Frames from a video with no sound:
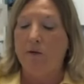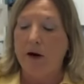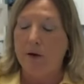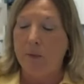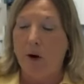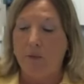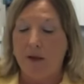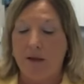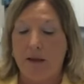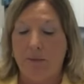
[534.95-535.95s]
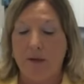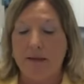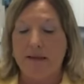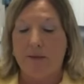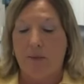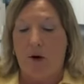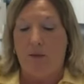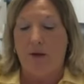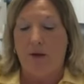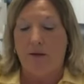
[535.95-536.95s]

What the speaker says: fire department and police department.